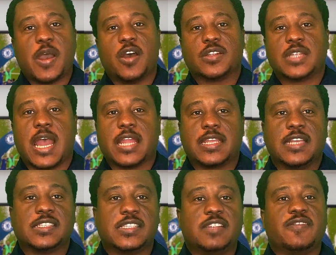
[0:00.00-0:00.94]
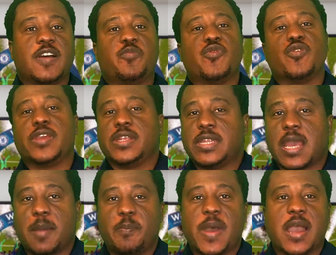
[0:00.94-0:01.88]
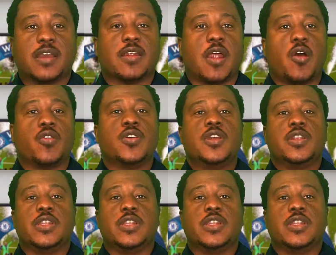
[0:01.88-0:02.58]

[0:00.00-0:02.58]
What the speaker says: out against Liverpool in their background,